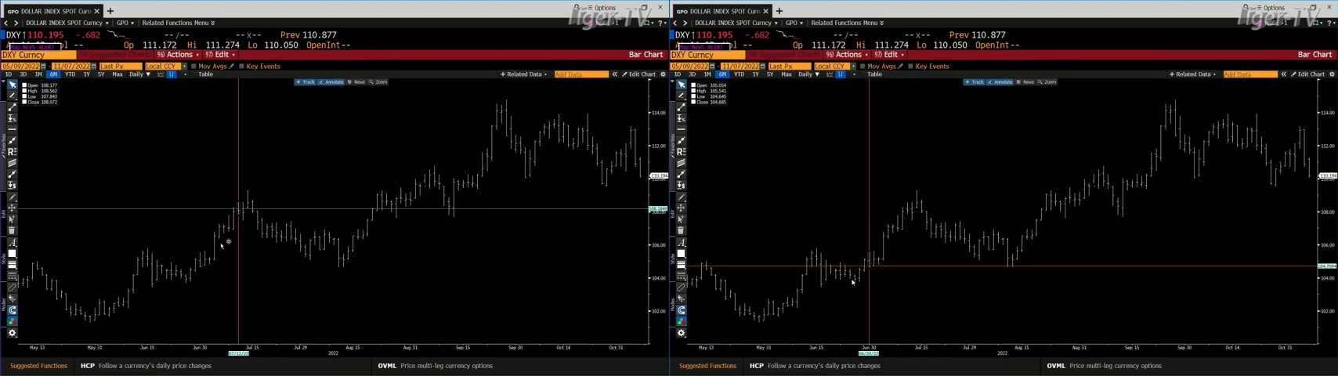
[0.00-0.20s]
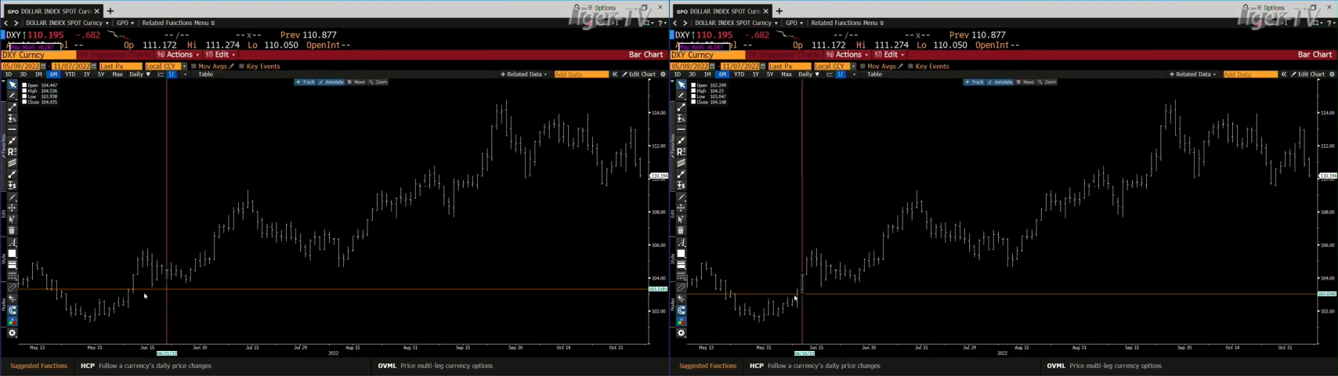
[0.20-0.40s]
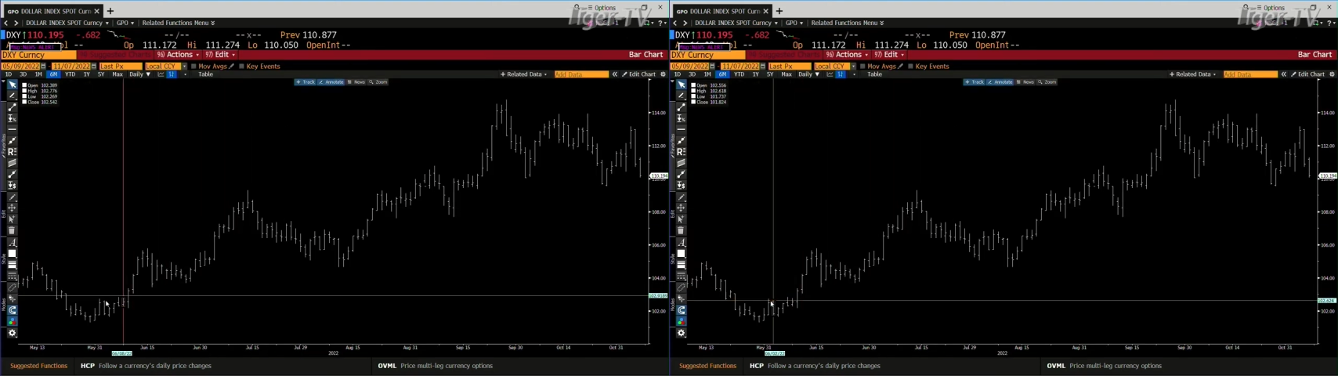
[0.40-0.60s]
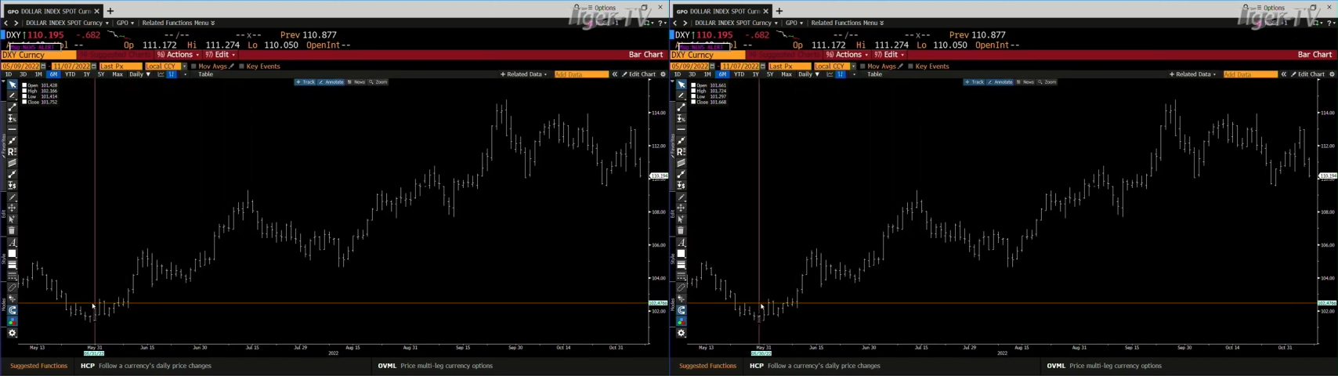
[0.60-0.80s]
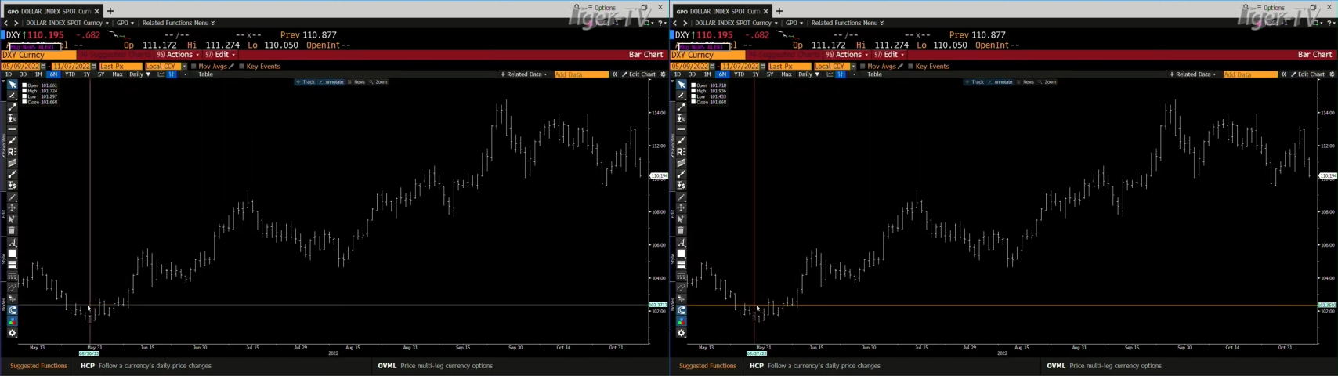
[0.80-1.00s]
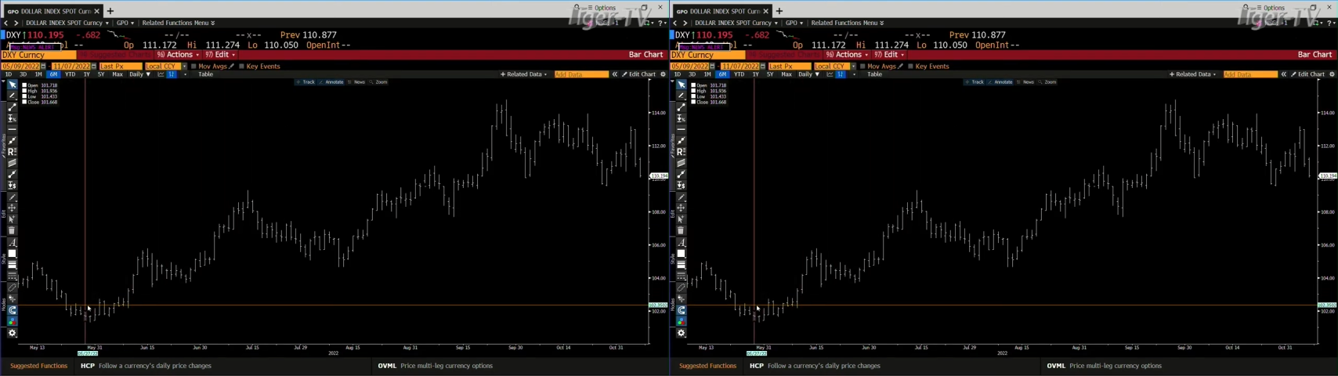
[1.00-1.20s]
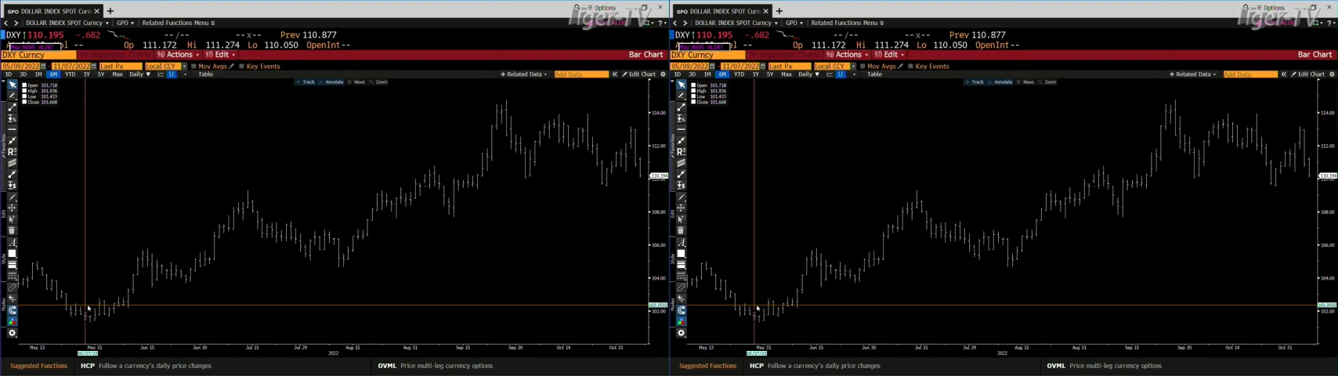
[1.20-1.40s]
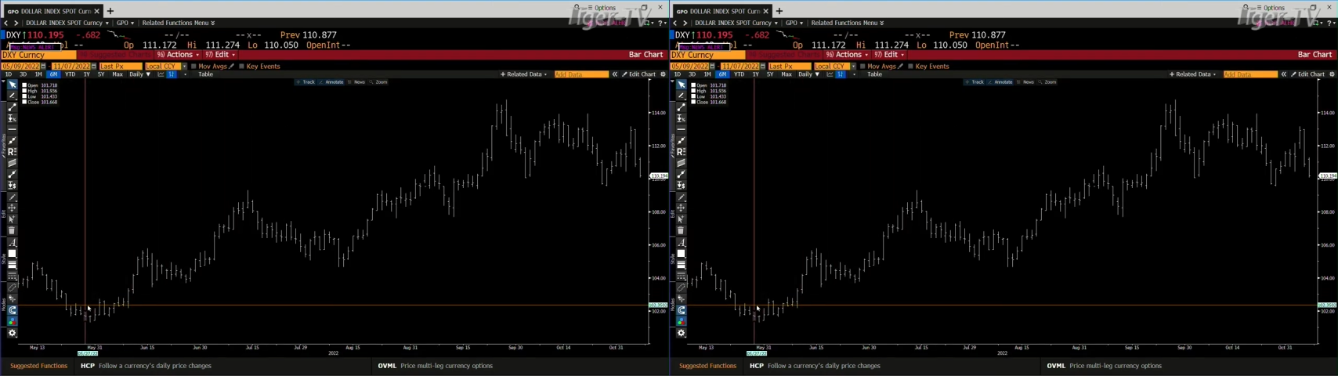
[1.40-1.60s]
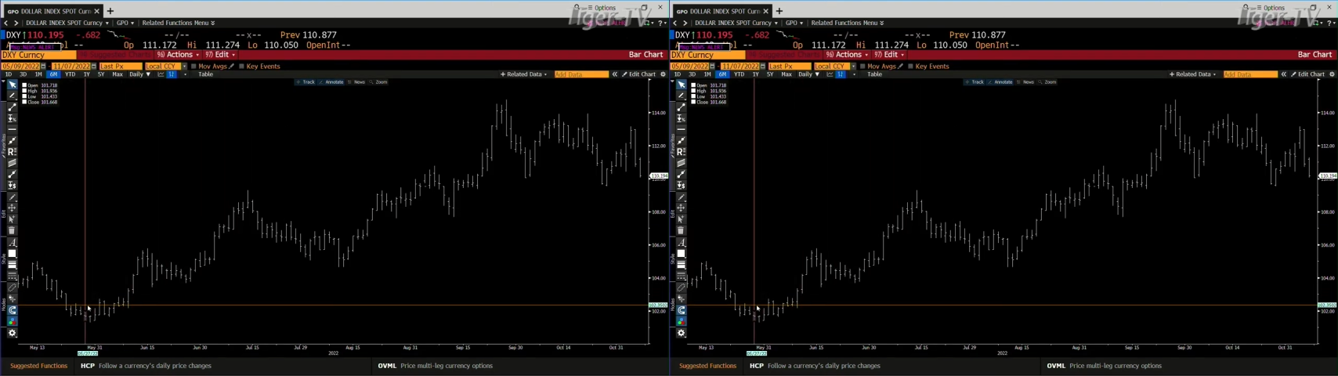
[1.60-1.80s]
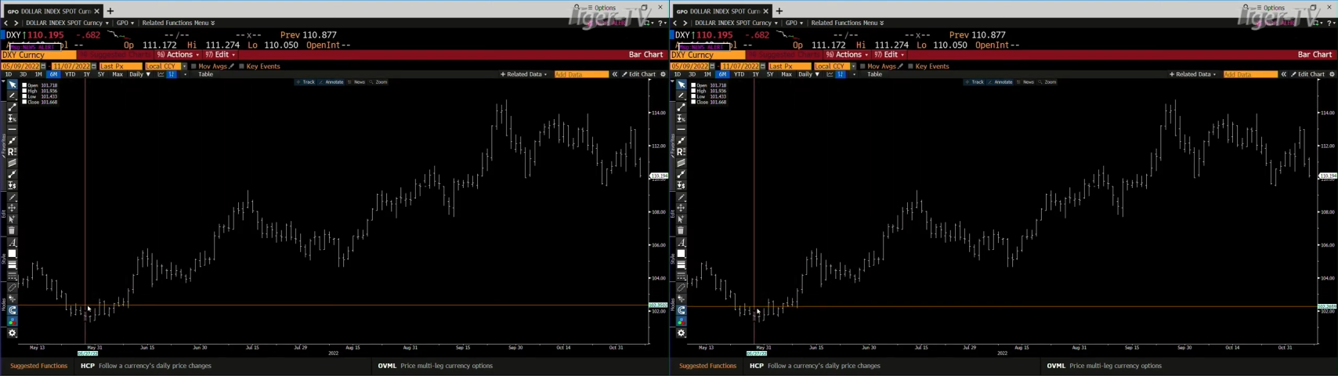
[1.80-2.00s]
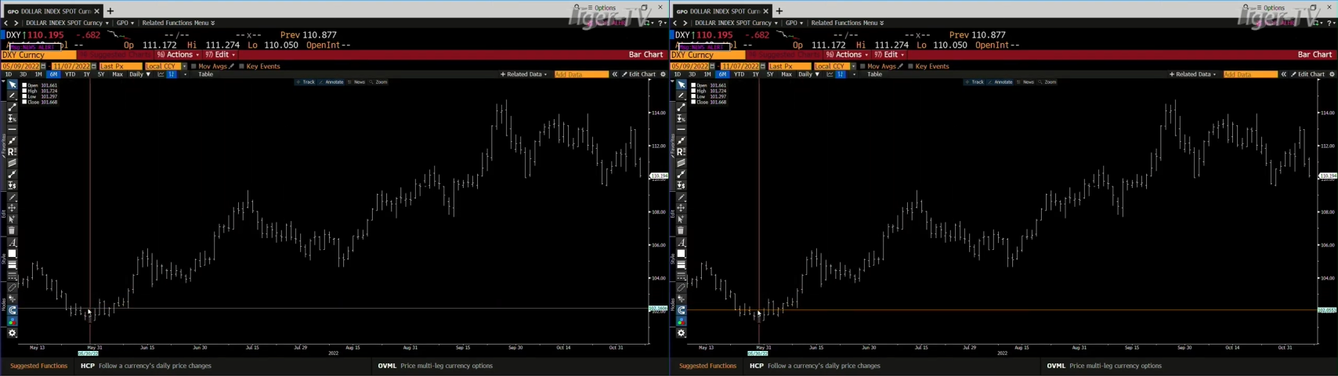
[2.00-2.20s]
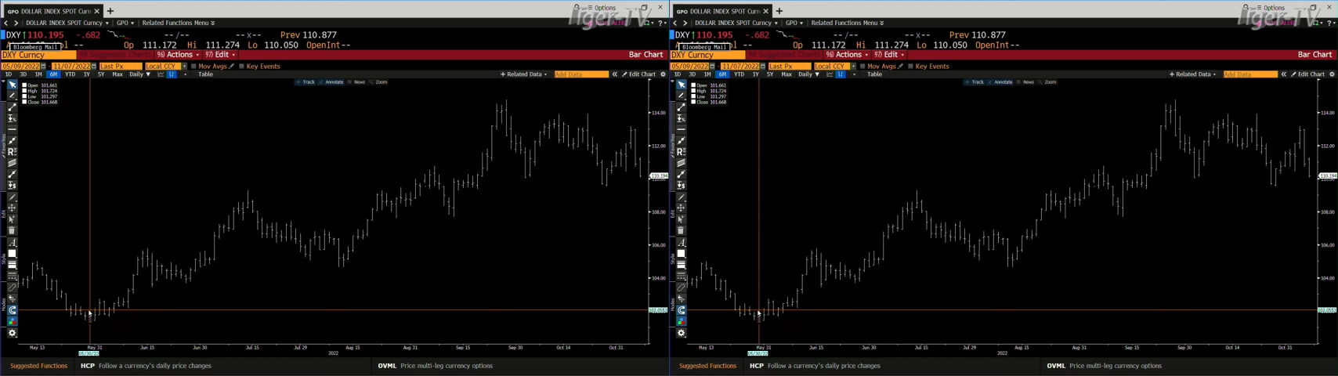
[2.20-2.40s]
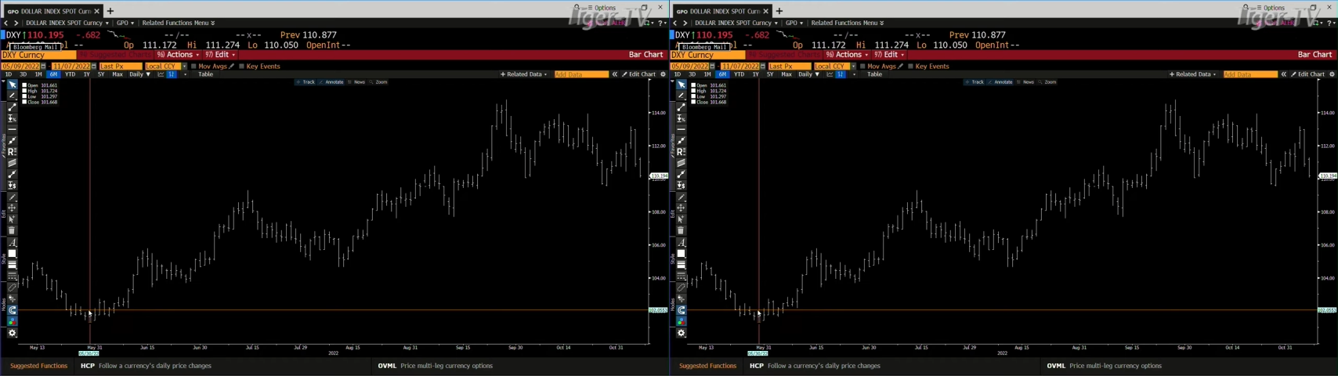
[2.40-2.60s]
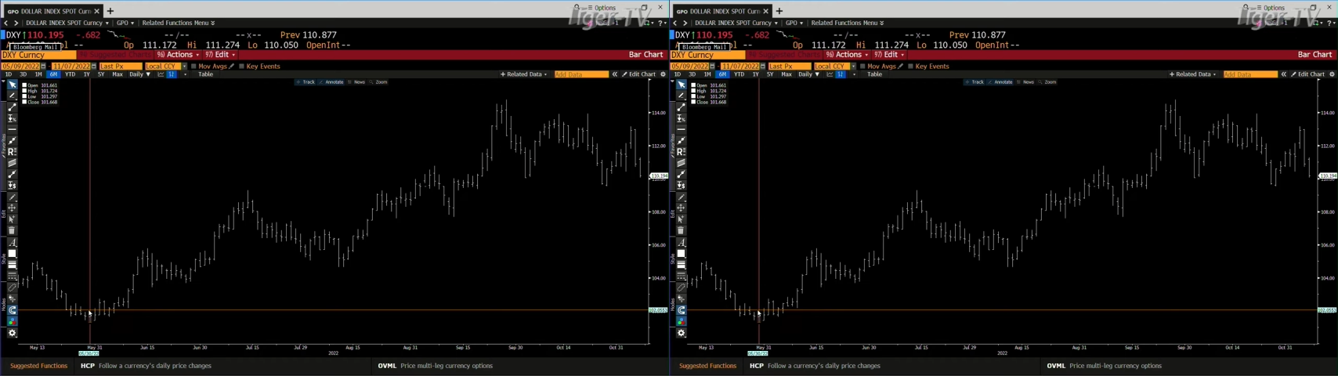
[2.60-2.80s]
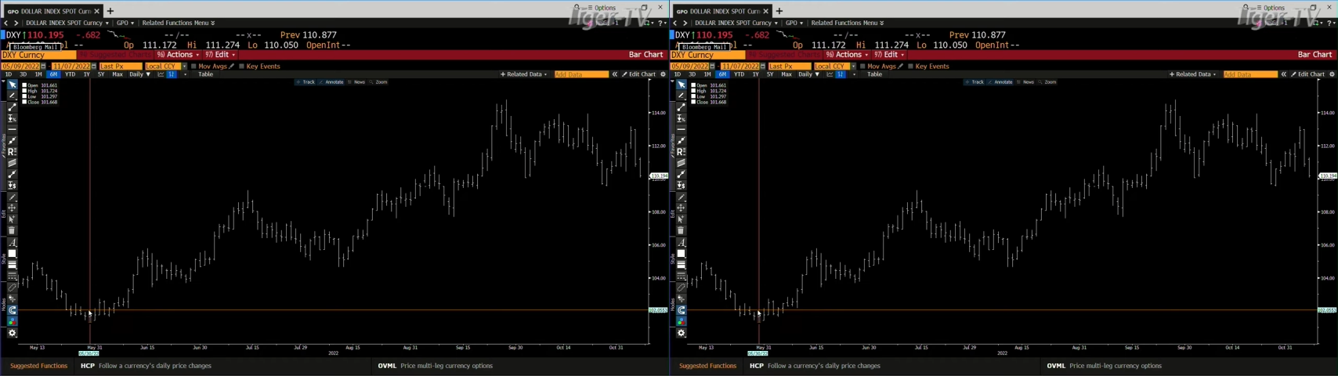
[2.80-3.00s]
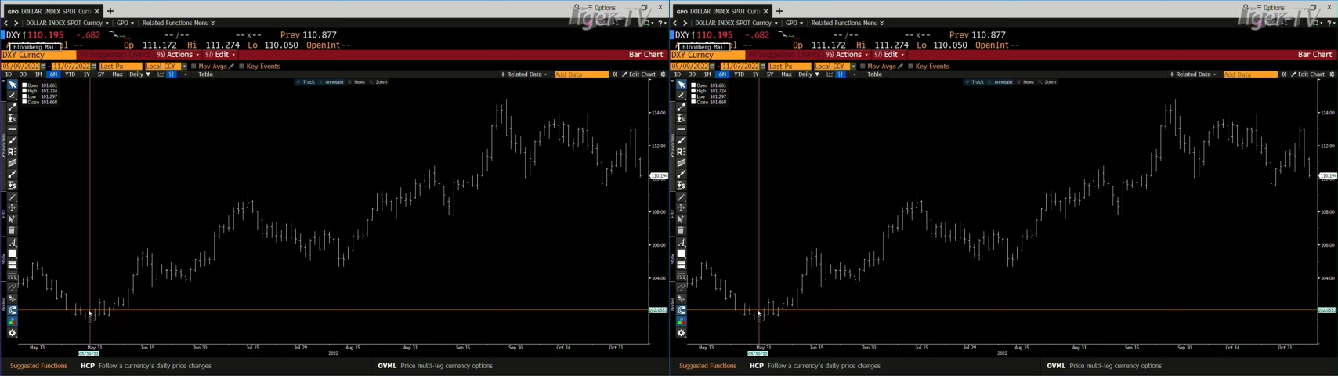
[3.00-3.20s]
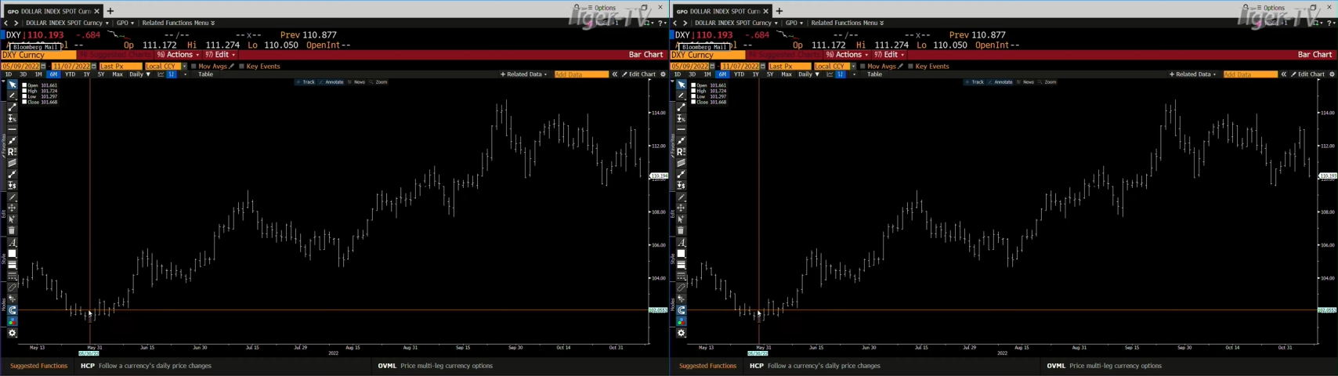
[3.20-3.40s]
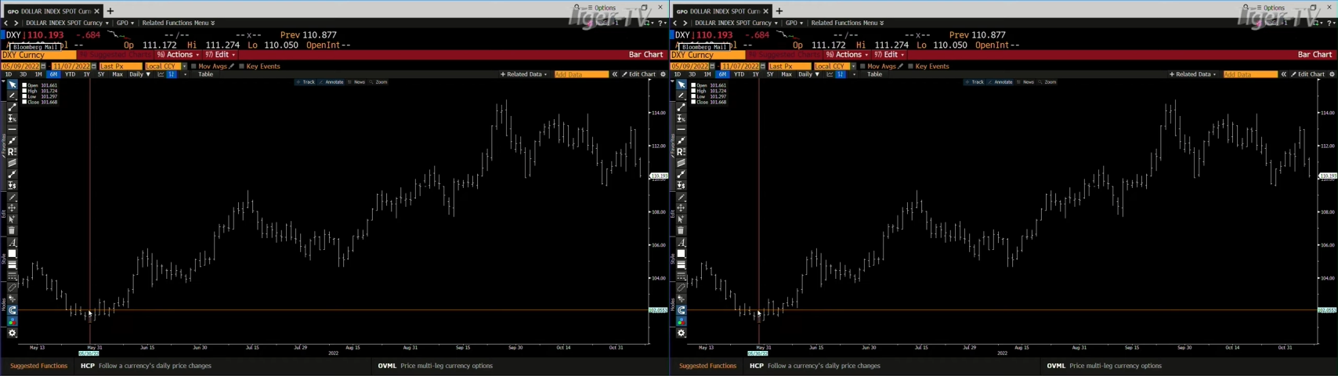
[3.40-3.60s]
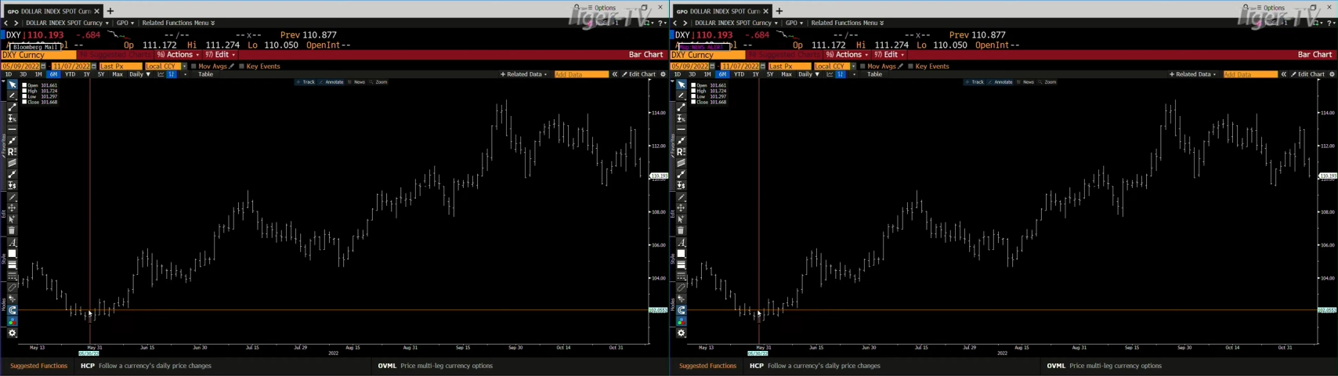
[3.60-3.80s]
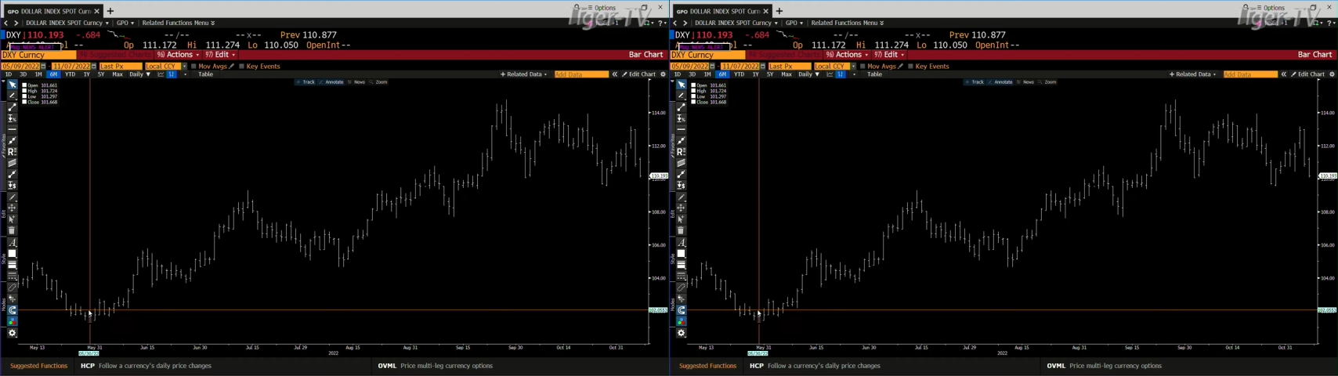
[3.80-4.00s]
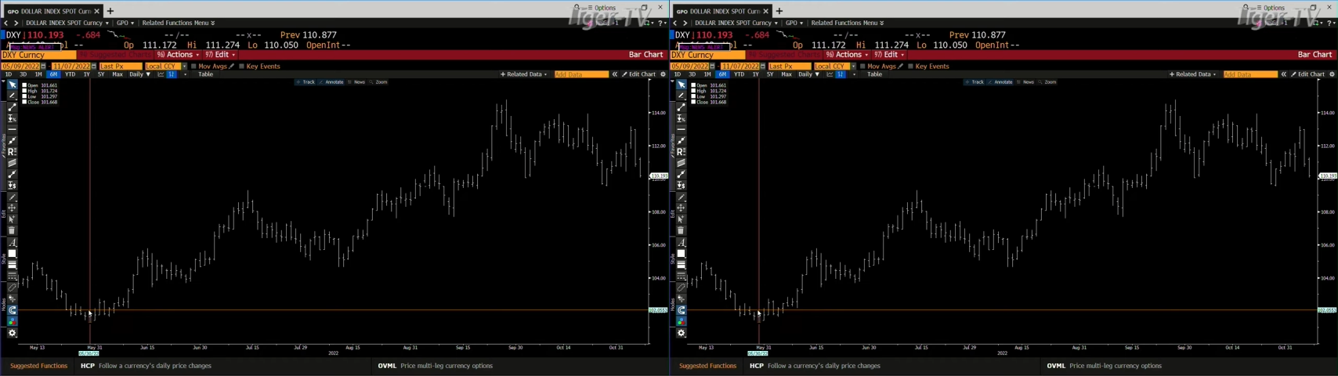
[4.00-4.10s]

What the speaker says: No face is visible, so there are no lips to read.